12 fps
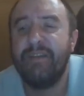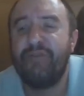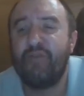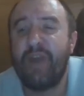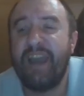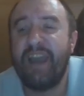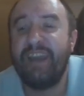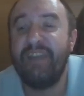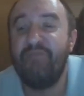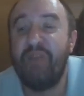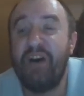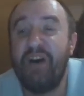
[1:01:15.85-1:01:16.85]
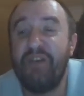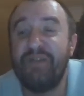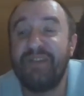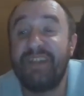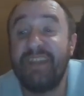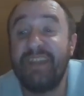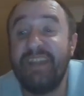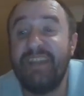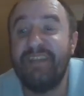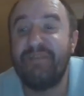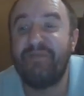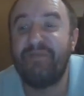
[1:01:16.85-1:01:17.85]
Dragon Ball
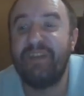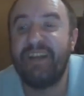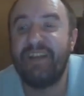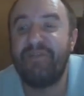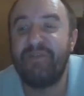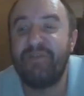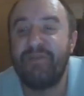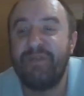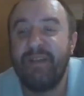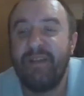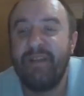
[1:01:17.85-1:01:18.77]
Z or whatever.